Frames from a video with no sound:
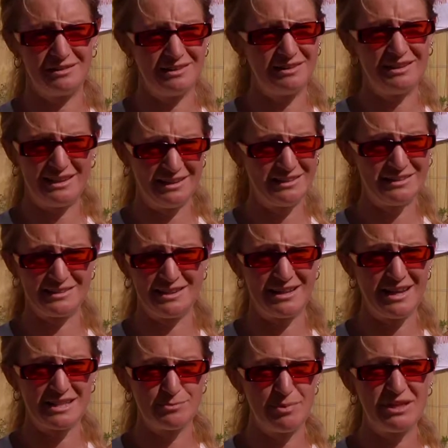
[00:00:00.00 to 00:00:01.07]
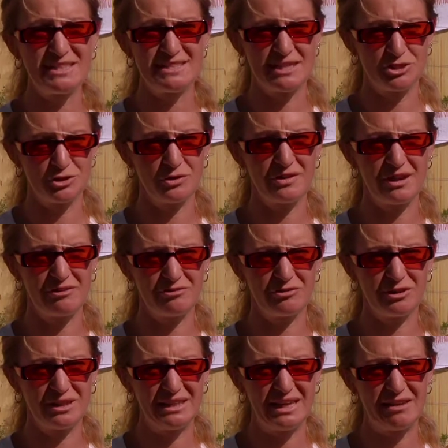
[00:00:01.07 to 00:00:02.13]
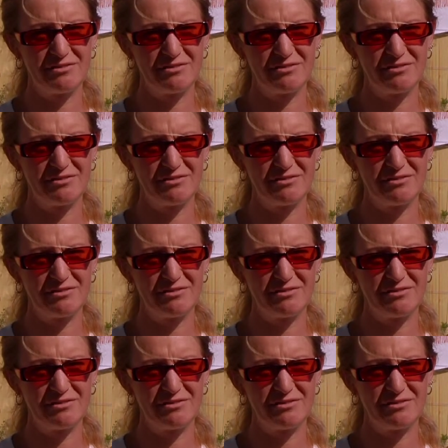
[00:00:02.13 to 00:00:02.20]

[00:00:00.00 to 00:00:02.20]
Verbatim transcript: is, has been essential. That really